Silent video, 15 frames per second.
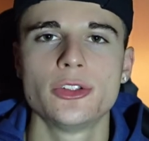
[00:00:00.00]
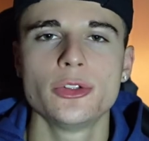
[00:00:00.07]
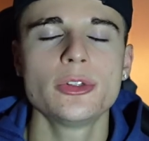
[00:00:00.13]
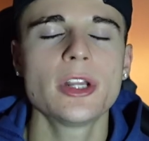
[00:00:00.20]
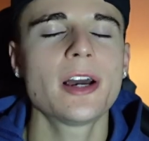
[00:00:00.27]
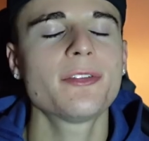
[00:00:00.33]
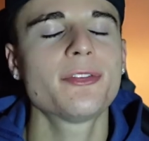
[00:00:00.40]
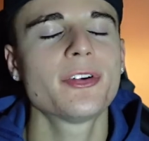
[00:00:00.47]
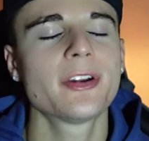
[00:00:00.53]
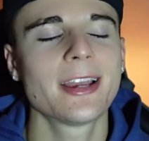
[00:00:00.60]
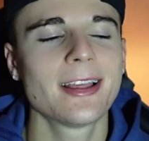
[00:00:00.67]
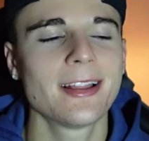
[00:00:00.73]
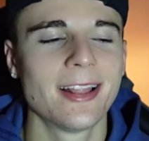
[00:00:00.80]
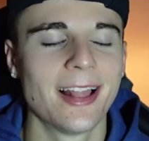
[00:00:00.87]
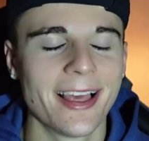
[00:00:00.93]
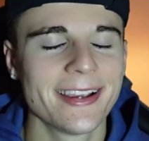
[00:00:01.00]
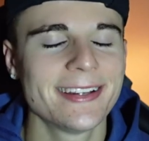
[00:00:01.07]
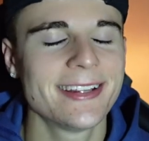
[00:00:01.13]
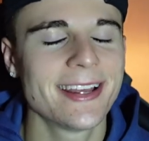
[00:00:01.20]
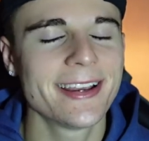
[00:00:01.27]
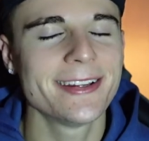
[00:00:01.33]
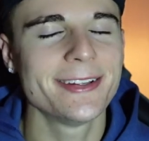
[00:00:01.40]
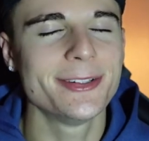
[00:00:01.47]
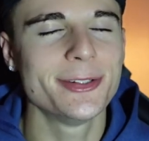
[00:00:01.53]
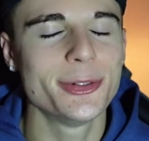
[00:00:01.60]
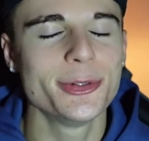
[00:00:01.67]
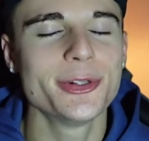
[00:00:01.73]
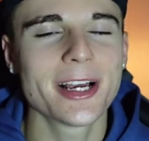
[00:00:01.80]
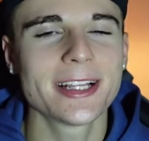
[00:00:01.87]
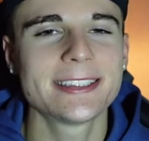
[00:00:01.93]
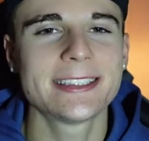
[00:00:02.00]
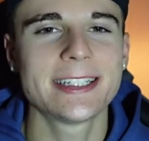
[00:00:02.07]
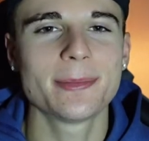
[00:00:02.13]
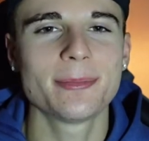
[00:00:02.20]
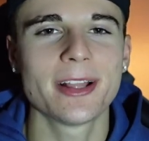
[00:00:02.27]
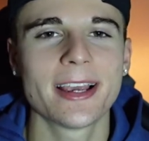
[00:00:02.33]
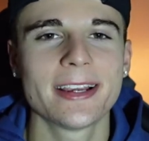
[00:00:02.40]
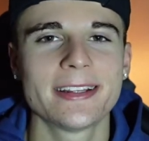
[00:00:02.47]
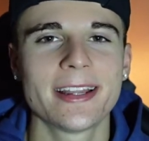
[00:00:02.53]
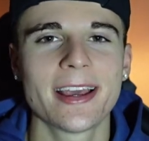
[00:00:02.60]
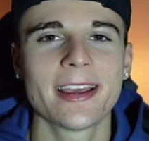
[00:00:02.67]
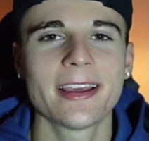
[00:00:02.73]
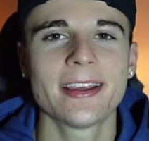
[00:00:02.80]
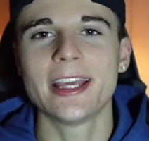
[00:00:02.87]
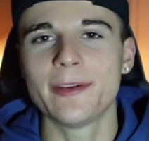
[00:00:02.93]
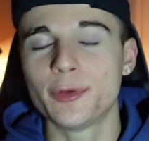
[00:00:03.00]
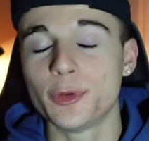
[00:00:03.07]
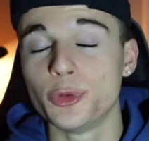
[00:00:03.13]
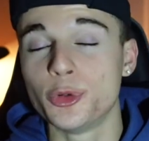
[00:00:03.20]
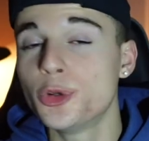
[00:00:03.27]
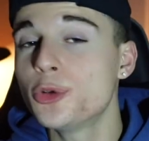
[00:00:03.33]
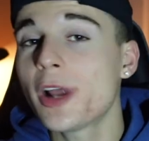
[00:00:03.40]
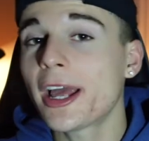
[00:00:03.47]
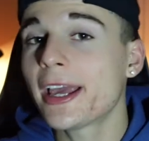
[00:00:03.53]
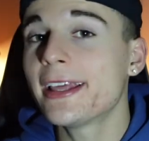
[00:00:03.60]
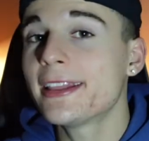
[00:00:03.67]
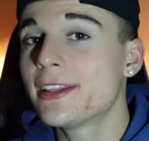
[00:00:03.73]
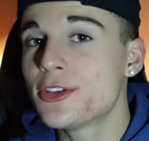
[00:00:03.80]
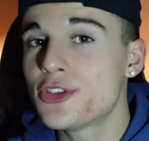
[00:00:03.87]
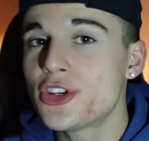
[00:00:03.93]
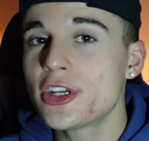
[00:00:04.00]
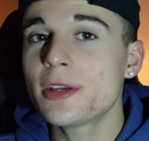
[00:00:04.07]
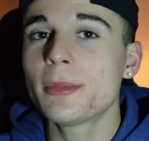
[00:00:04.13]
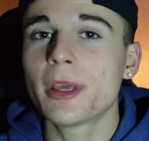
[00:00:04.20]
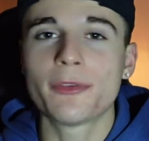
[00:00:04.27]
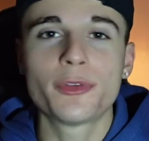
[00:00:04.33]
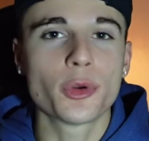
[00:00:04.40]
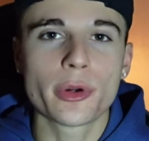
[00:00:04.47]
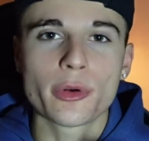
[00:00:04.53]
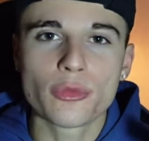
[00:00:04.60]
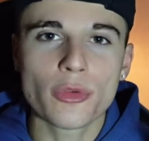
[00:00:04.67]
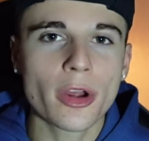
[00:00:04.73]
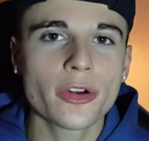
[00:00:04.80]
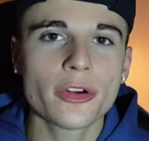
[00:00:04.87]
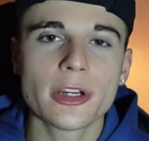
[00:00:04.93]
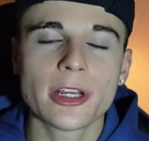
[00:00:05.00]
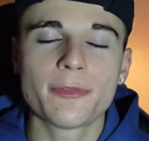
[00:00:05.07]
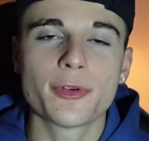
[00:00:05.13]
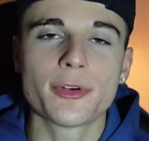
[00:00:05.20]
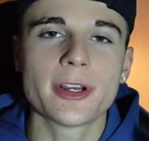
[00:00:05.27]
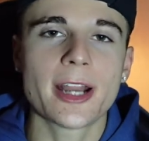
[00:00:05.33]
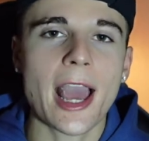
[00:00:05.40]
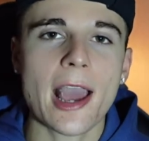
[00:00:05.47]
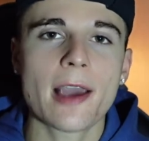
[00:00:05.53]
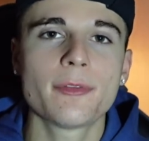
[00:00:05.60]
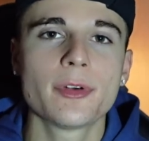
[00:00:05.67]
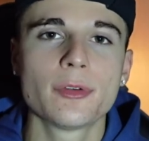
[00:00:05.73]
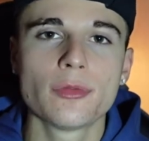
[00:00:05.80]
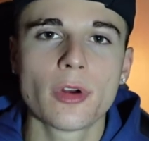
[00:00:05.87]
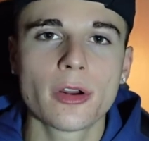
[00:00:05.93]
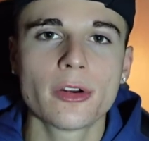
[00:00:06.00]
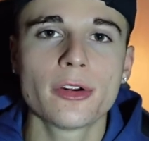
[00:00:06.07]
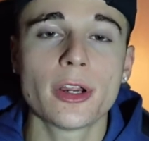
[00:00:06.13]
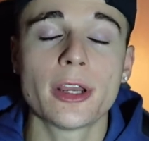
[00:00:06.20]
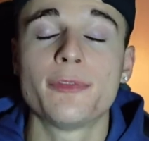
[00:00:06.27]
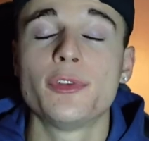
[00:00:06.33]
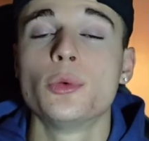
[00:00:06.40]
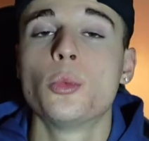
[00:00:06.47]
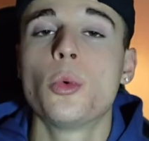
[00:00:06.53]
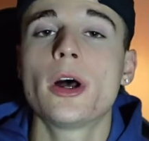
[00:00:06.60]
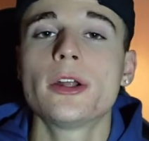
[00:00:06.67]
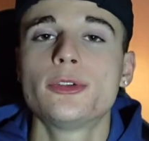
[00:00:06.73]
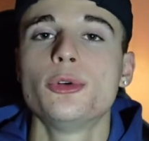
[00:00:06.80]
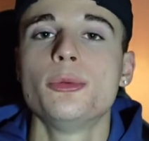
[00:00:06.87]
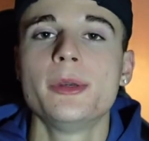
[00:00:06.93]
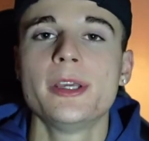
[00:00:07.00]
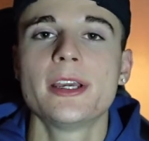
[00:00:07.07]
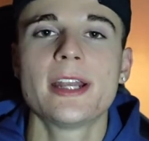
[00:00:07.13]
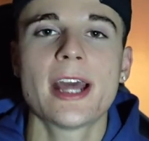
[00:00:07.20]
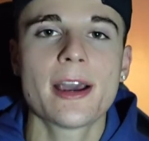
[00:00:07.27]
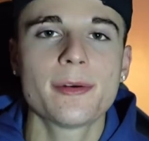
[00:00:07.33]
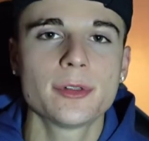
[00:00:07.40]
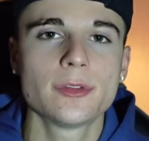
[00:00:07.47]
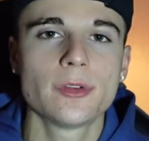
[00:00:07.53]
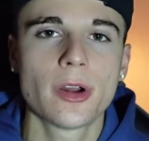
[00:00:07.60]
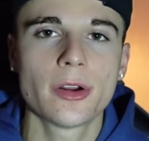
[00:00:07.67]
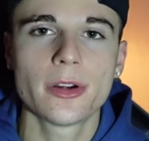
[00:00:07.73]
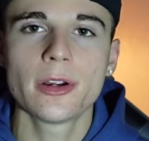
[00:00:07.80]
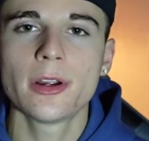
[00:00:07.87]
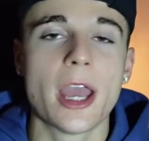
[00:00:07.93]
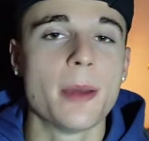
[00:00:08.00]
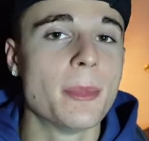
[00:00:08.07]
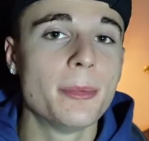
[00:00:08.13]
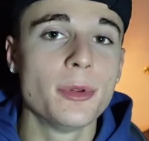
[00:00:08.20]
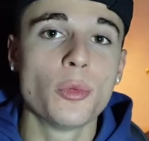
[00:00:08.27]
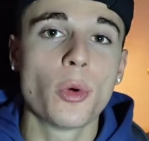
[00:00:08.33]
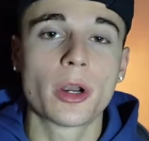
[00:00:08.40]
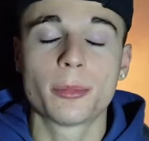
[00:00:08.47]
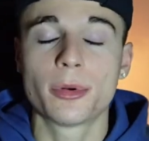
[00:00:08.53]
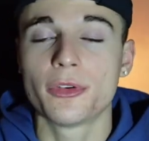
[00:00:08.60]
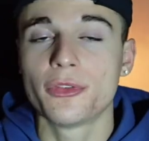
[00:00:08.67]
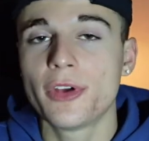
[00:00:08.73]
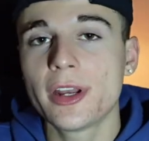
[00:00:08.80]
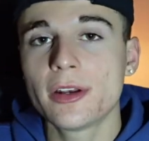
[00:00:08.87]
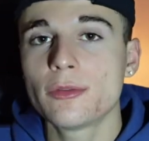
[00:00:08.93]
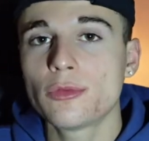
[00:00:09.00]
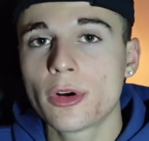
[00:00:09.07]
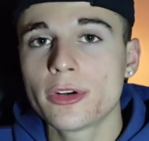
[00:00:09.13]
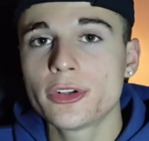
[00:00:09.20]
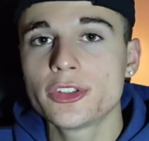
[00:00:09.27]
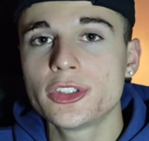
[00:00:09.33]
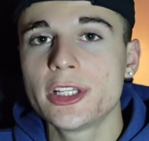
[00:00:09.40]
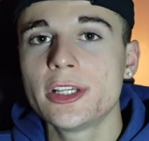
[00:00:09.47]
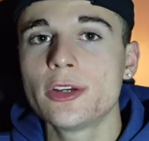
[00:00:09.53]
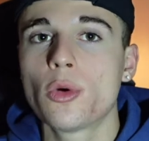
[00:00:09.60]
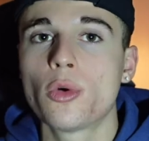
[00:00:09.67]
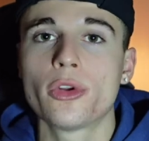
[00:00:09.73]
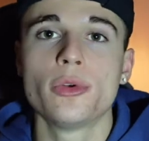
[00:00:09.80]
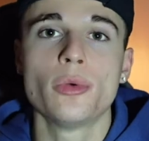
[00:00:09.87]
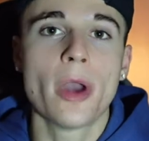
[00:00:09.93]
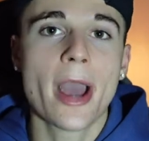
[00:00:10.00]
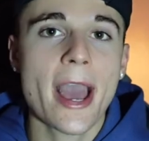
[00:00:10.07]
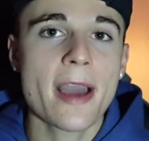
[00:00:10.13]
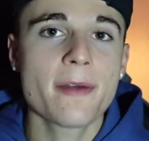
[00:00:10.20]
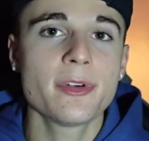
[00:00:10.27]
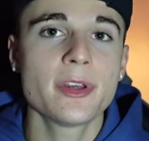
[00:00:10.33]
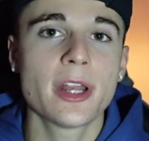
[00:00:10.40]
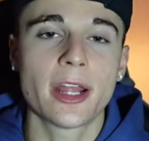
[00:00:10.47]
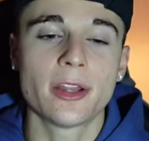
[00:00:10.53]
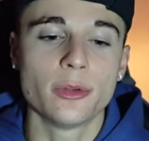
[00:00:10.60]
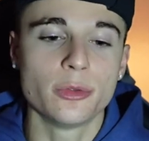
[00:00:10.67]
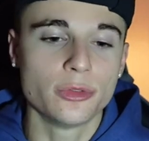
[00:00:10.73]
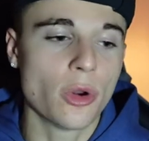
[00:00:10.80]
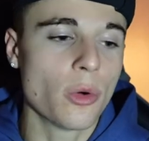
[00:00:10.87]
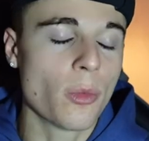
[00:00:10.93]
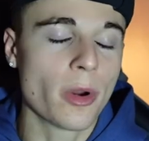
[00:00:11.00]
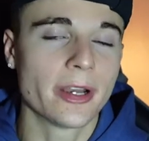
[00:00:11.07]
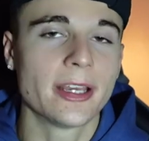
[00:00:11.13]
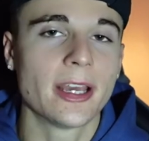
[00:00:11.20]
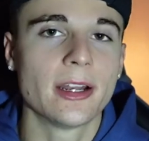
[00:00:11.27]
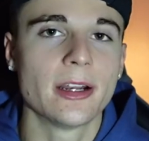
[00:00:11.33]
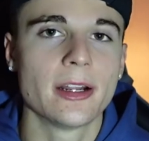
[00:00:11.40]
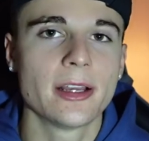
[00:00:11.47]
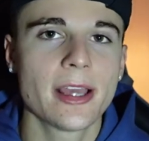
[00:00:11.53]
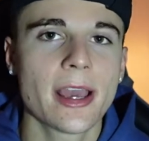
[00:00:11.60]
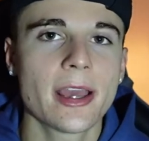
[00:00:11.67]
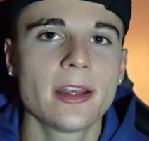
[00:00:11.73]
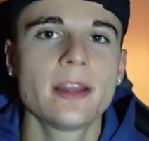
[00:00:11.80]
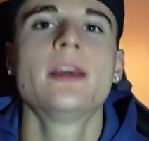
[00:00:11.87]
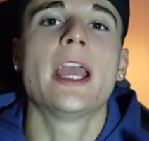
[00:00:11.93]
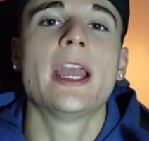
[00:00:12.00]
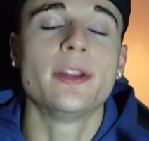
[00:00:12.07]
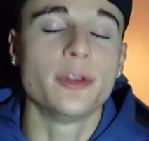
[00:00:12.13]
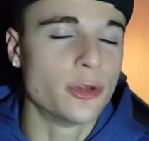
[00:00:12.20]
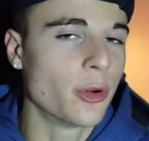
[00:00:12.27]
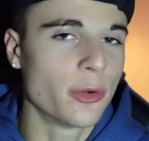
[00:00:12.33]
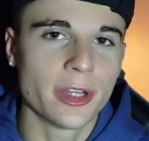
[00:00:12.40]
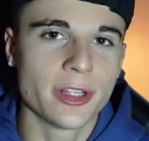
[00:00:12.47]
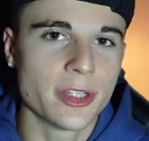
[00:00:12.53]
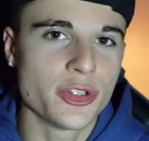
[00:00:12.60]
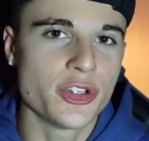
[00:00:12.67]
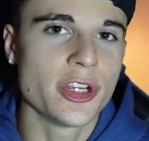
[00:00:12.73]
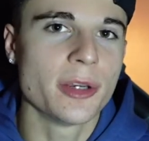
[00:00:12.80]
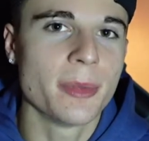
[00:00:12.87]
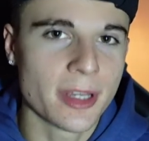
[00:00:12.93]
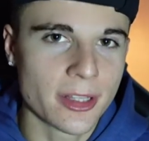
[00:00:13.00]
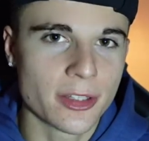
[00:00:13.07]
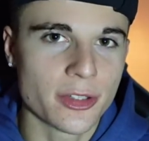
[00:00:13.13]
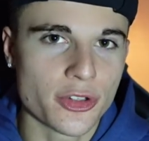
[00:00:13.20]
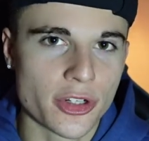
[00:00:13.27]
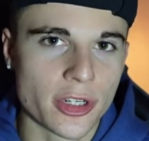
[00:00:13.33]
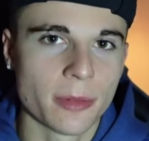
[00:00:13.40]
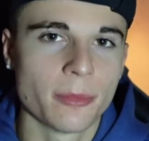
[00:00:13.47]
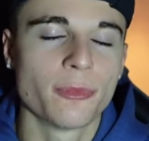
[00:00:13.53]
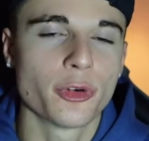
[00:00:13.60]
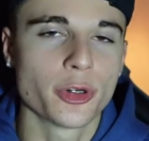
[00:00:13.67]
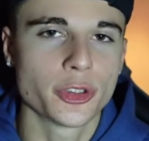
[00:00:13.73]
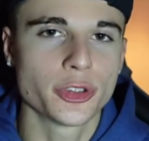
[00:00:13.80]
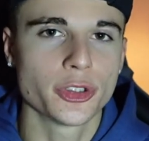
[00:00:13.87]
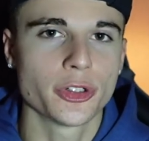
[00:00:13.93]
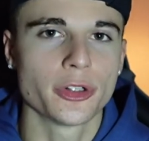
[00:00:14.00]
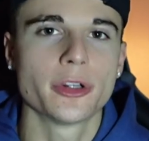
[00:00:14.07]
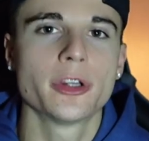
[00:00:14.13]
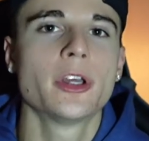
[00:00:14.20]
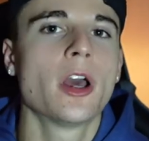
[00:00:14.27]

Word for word: Do not forget leg day. Do not skip leg day. If you do not hit the gym, if you're a runner, if you're an avid runner, if you want to be an avid runner, and maybe you want to prevent runner's knee, or you have it and you don't want to get it again, and you don't hit the gym, hit the gym for sure.